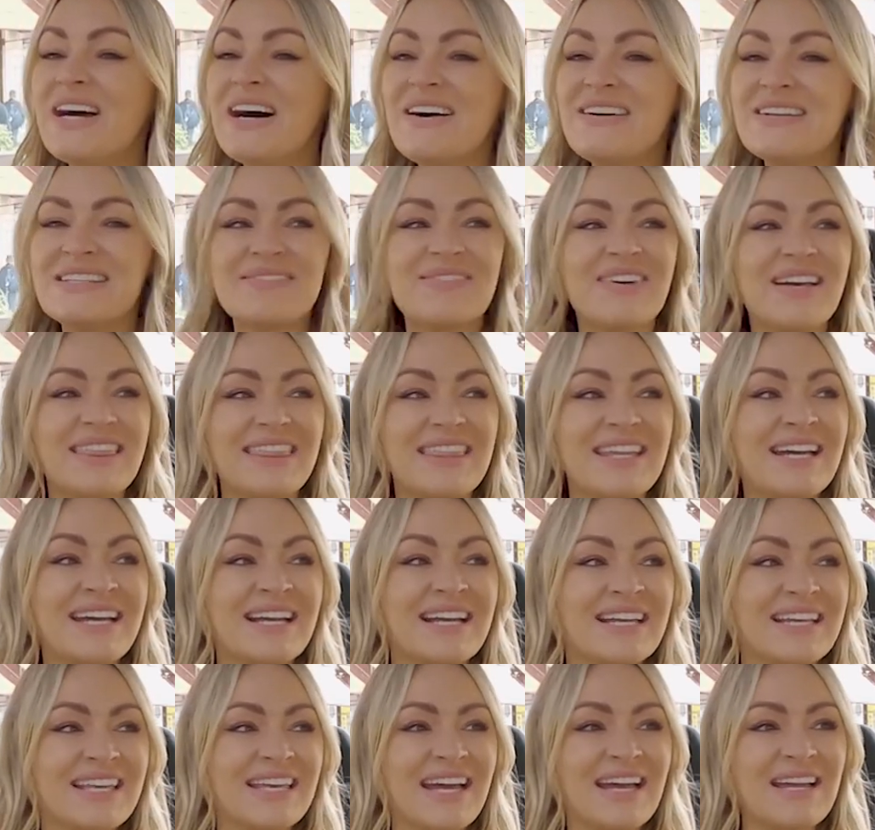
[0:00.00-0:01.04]
but no, it's my
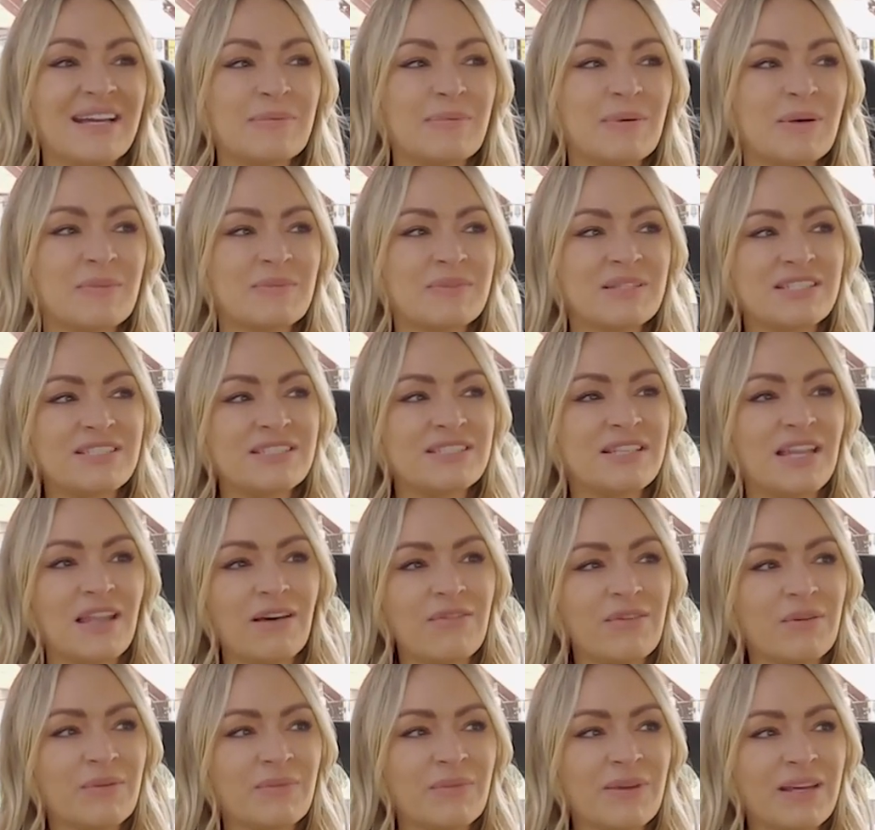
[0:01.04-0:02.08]
thing, Jaeger bombs, I just
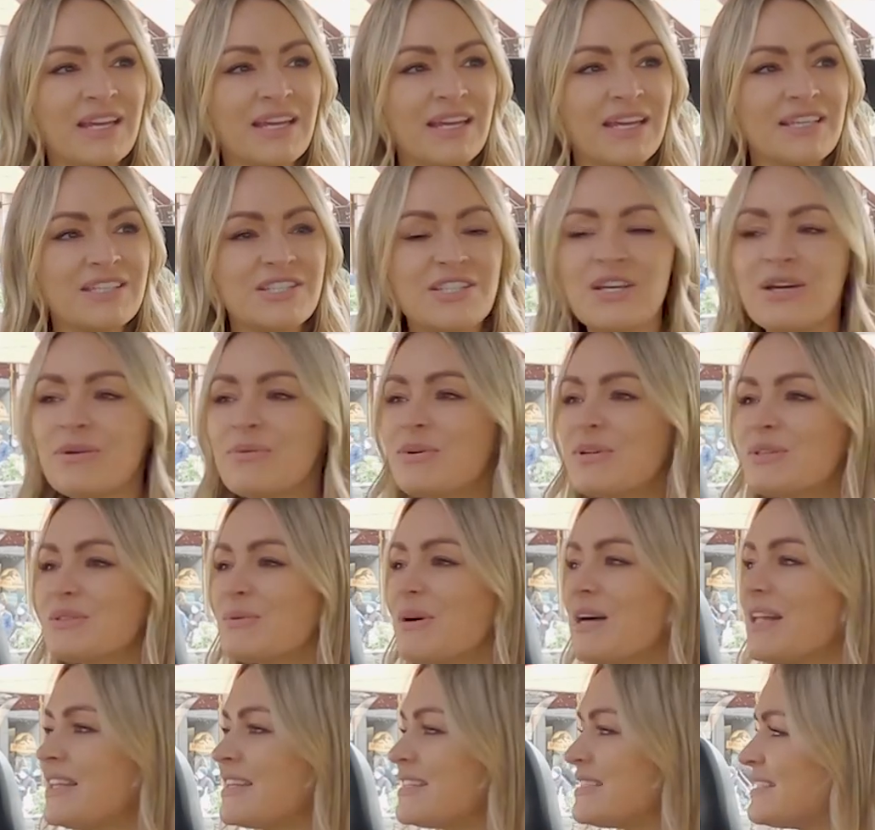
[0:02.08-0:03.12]
love them. Do you know what,
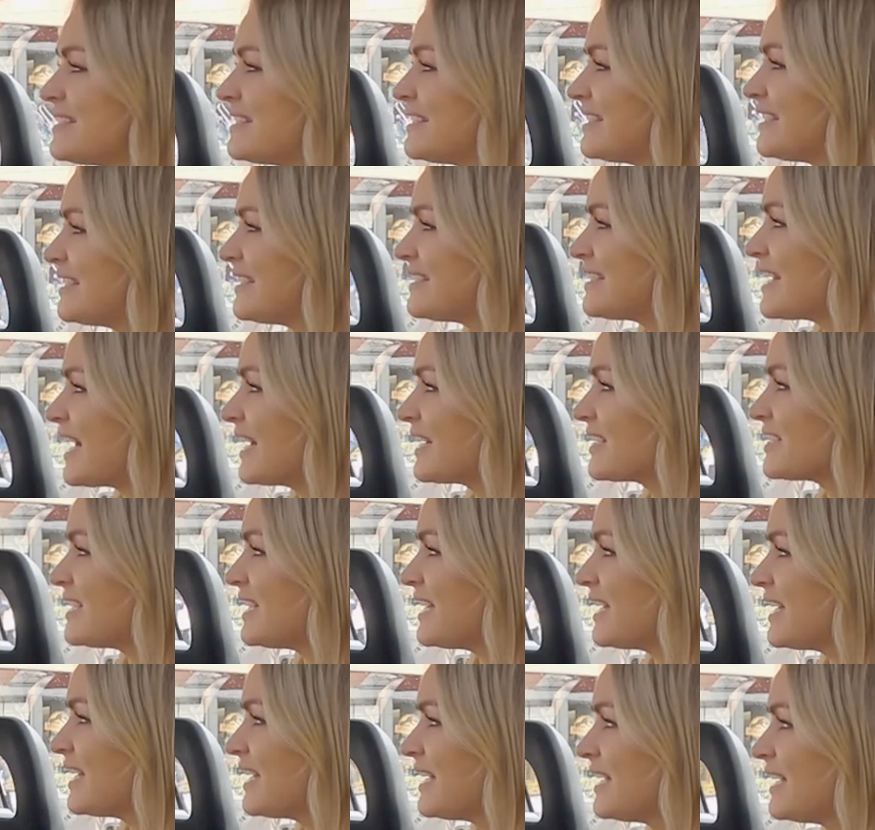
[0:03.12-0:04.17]
as well, is, is
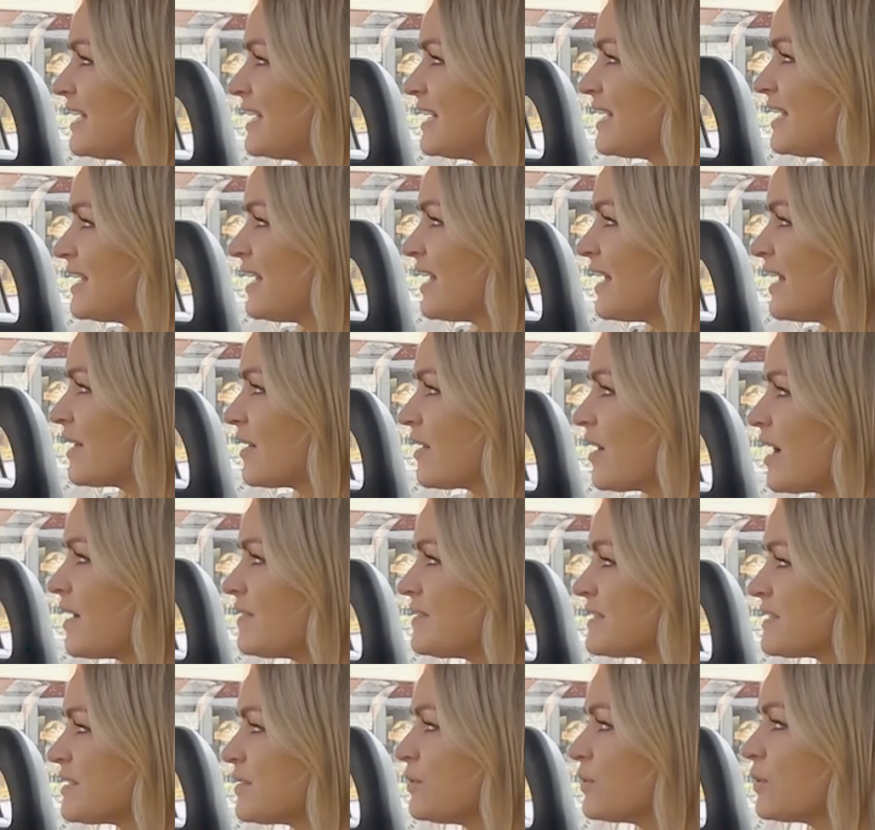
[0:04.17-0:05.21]
actually like
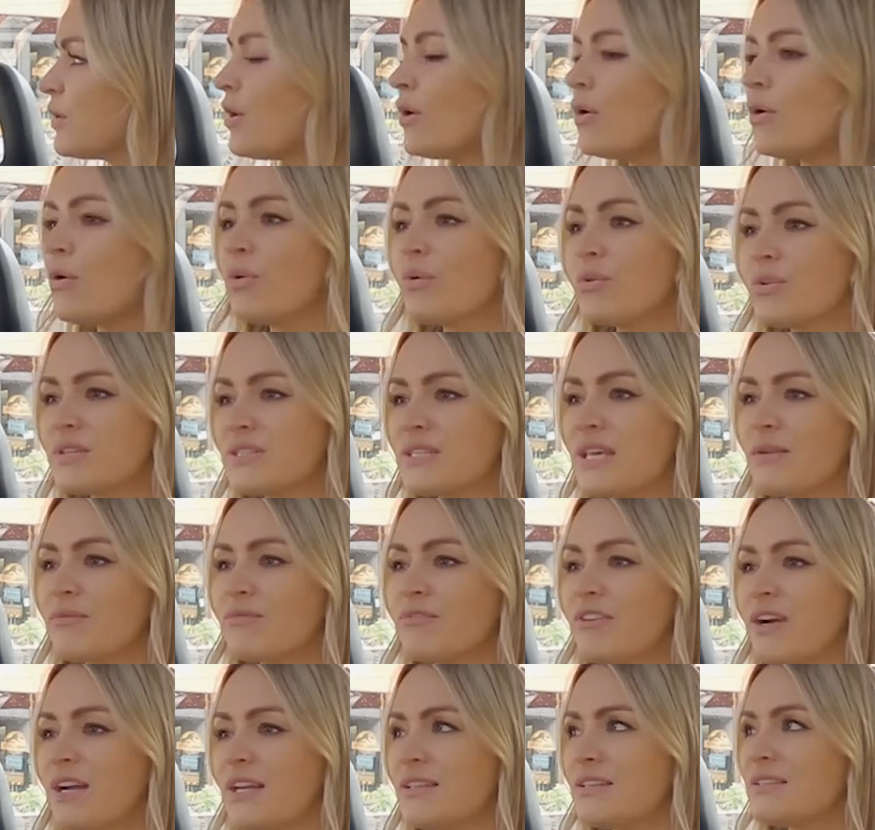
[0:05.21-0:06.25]
I still got all the
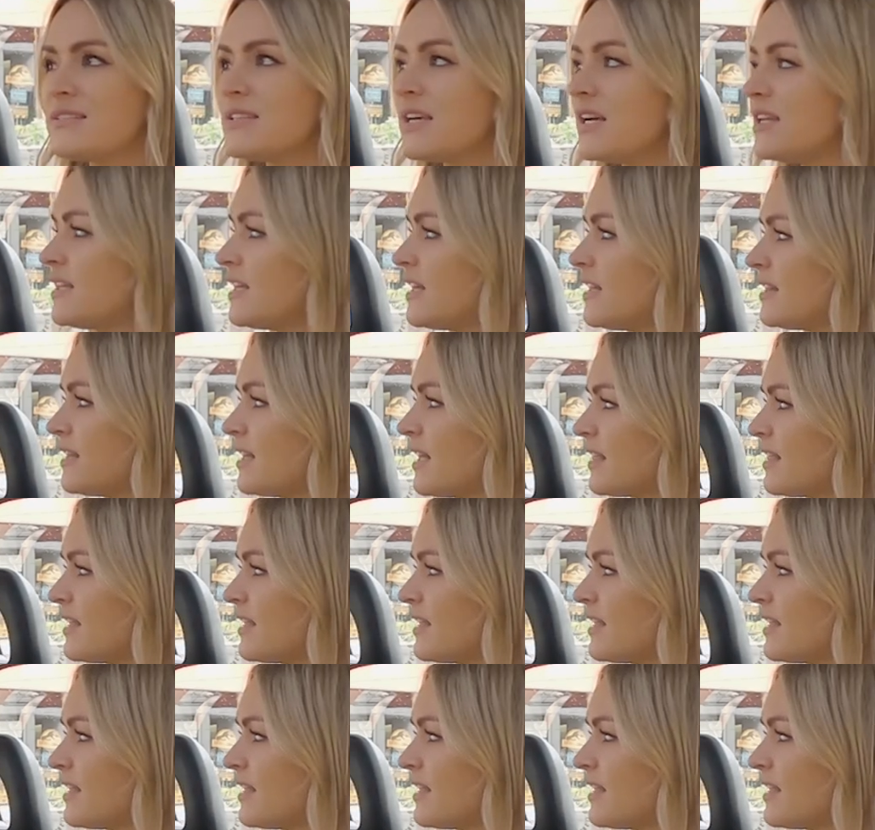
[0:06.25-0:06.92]
same friends. Like no,